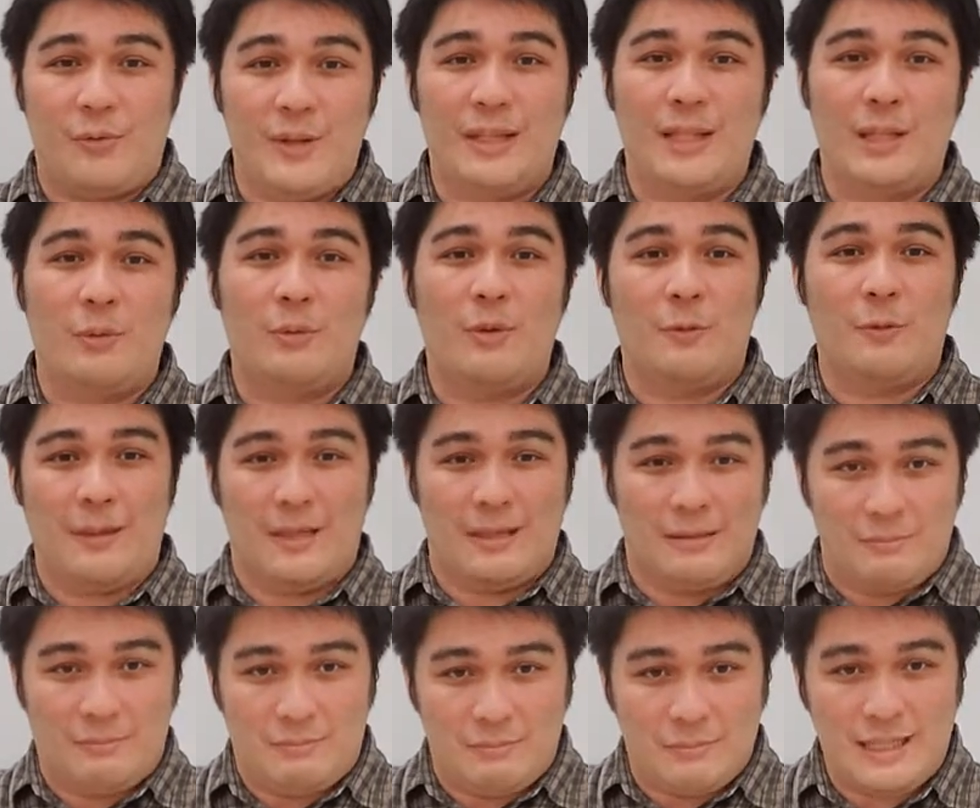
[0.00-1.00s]
feeling would have
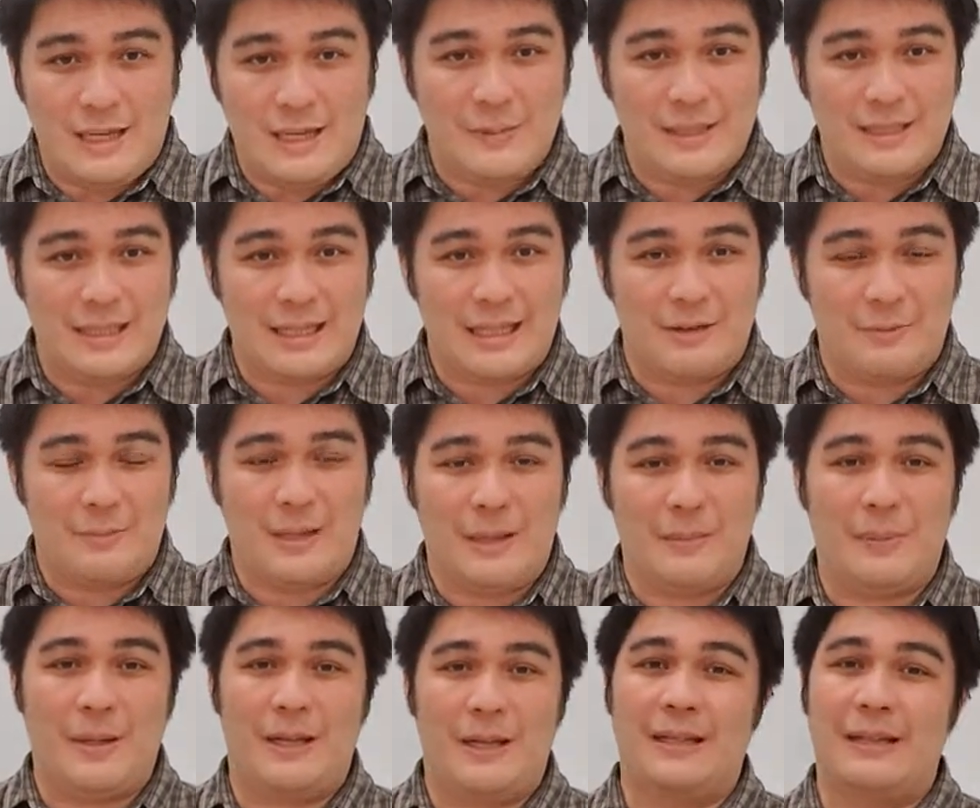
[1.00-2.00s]
been deep inside of
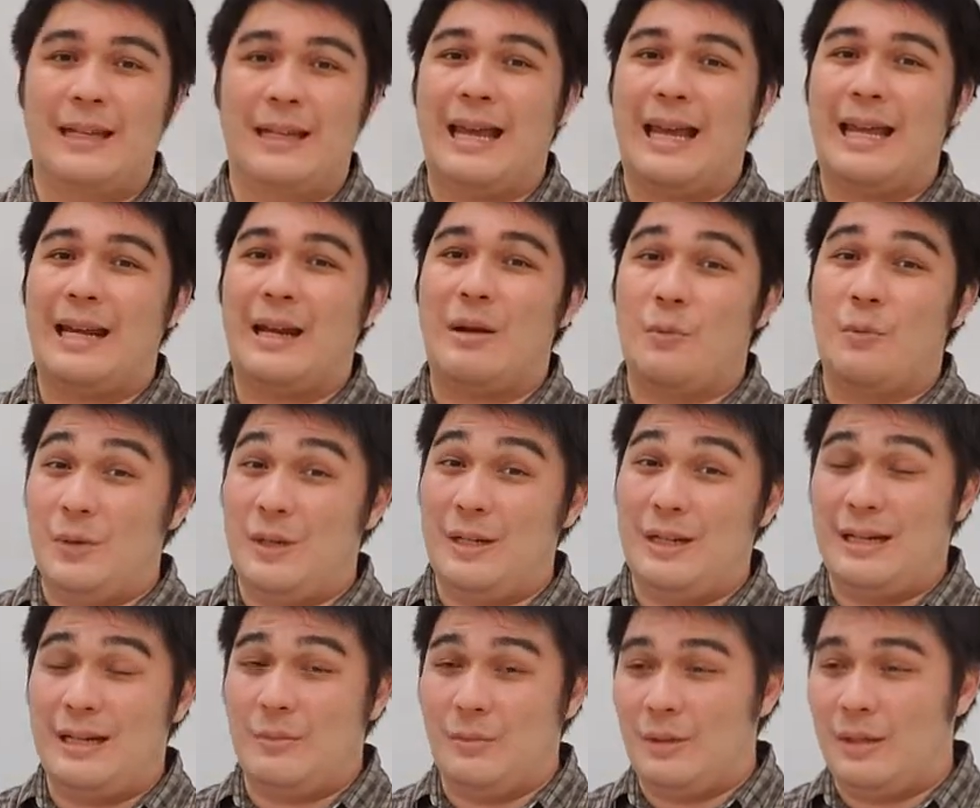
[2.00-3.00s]
my belly and I
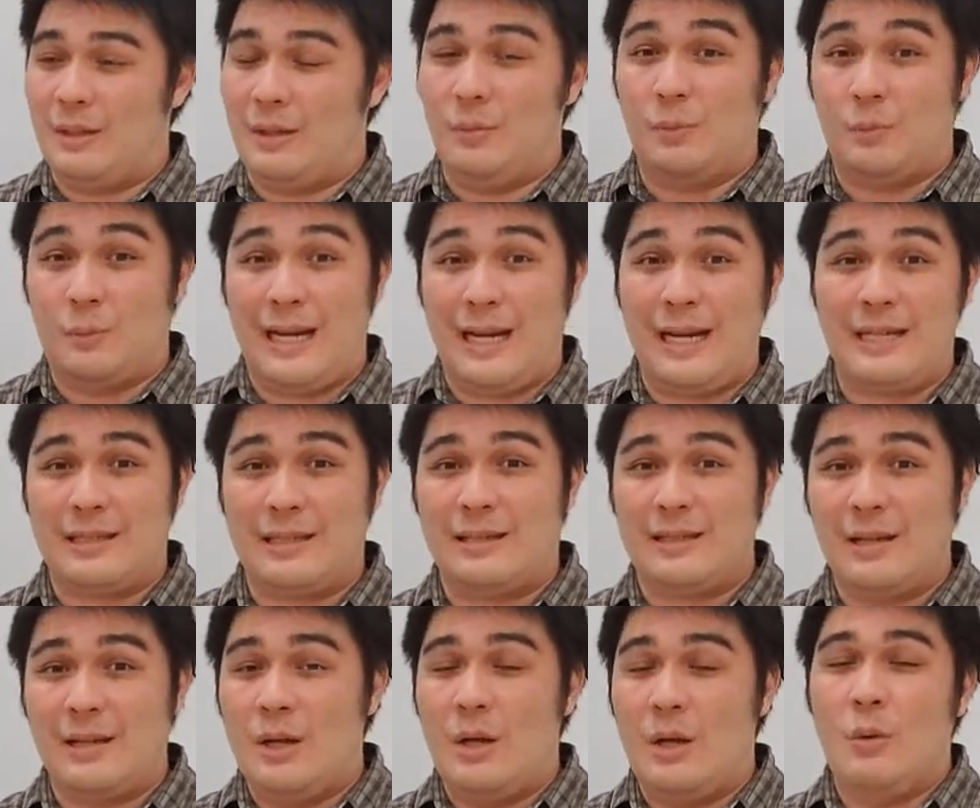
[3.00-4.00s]
would, the
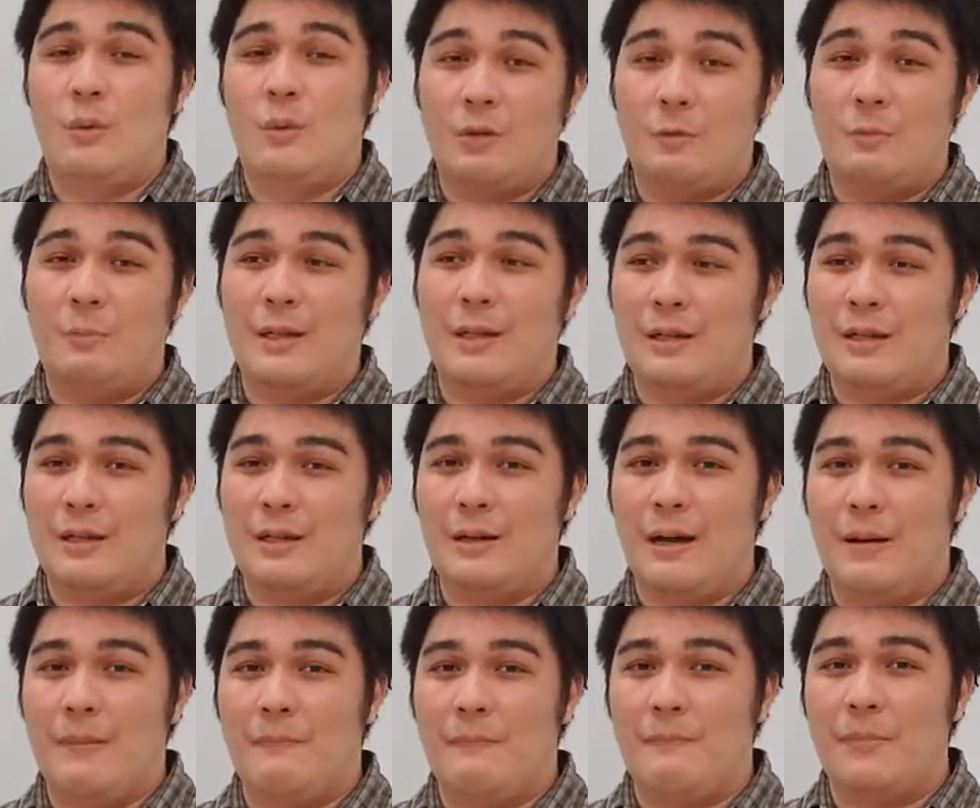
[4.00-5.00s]
rice would have been
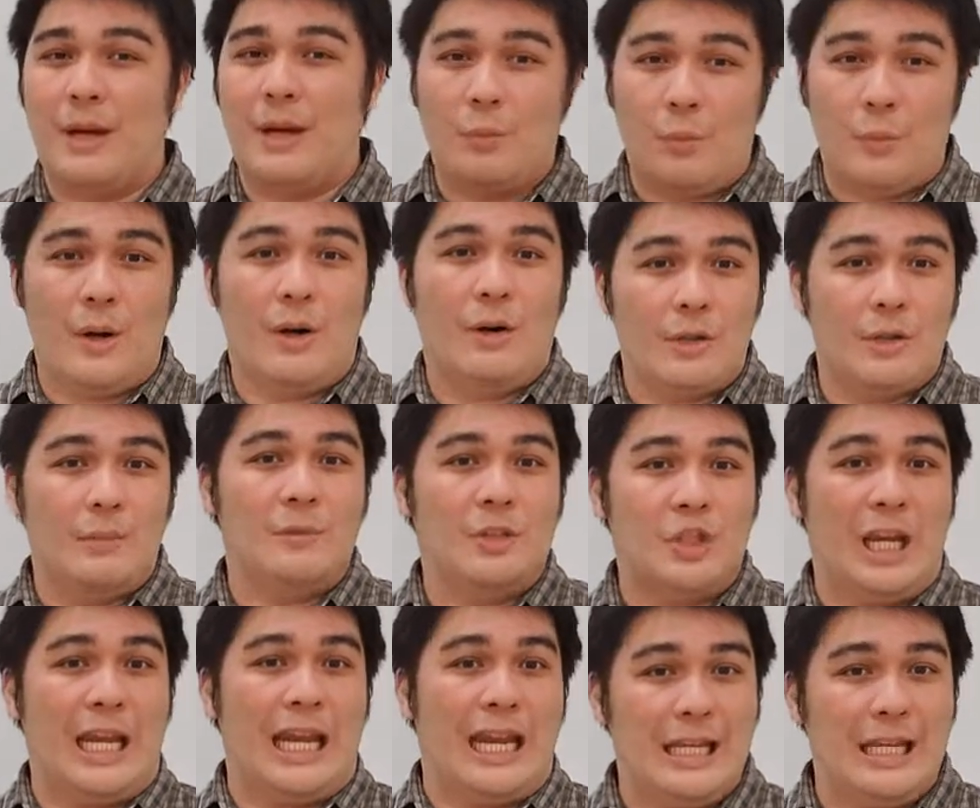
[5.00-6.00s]
um, a welcome
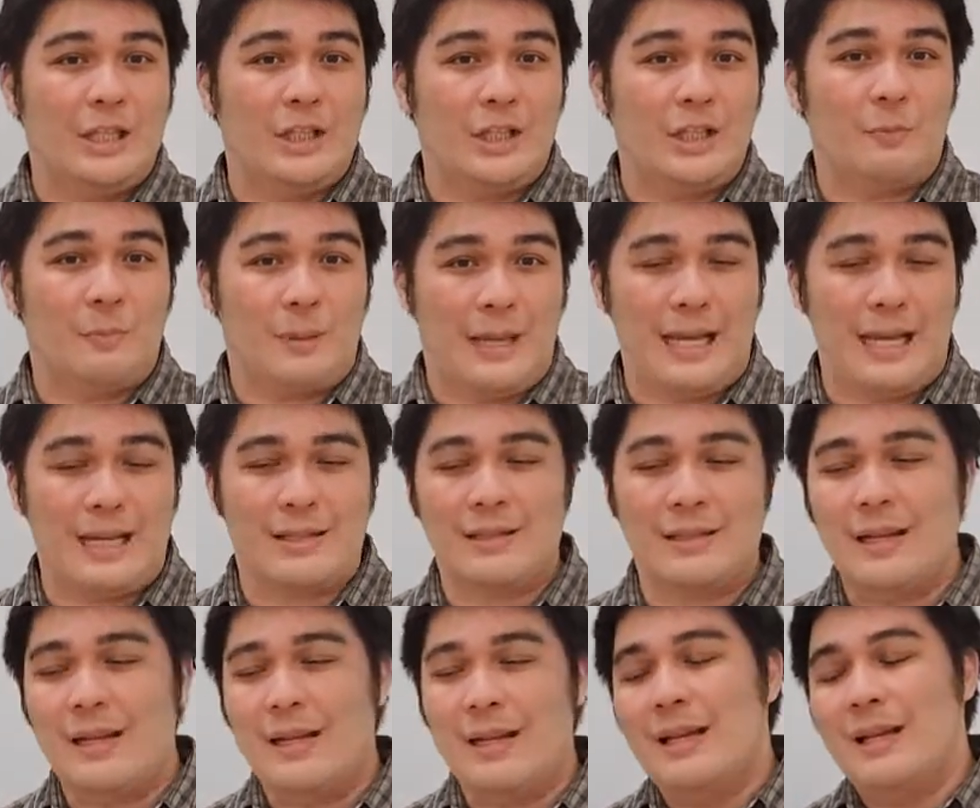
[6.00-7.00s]
change of
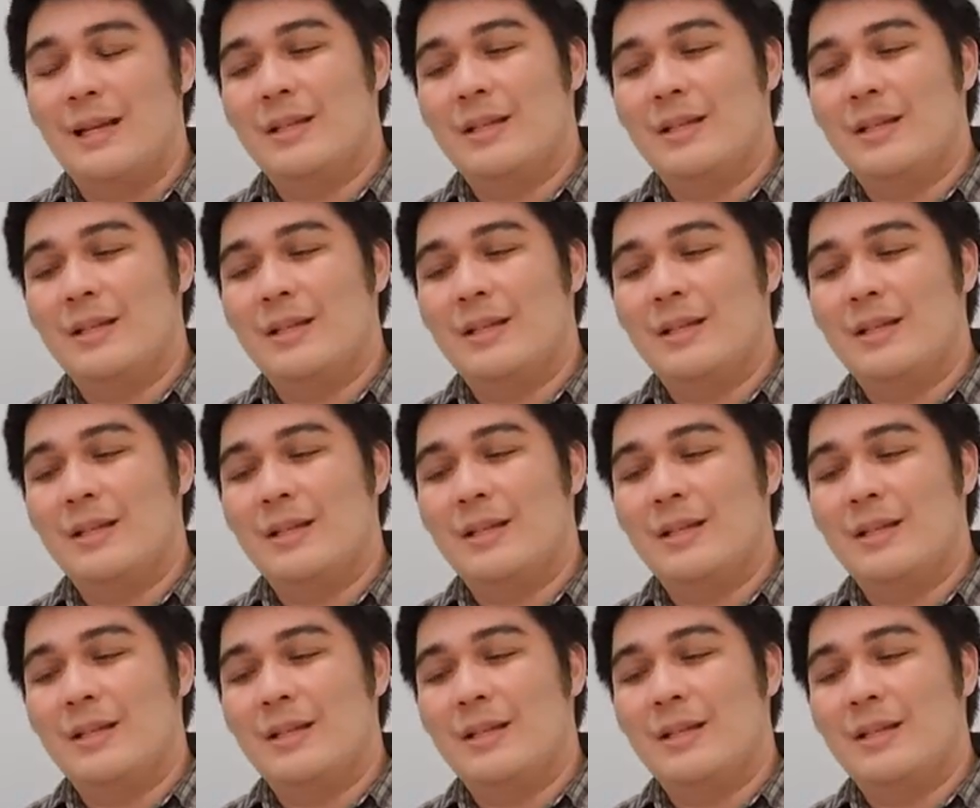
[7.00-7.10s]
pace.